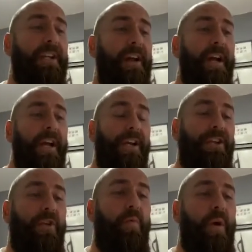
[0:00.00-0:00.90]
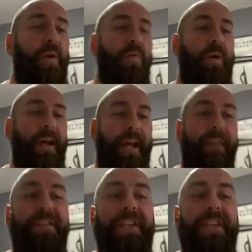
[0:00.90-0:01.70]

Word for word: So look, you will, if the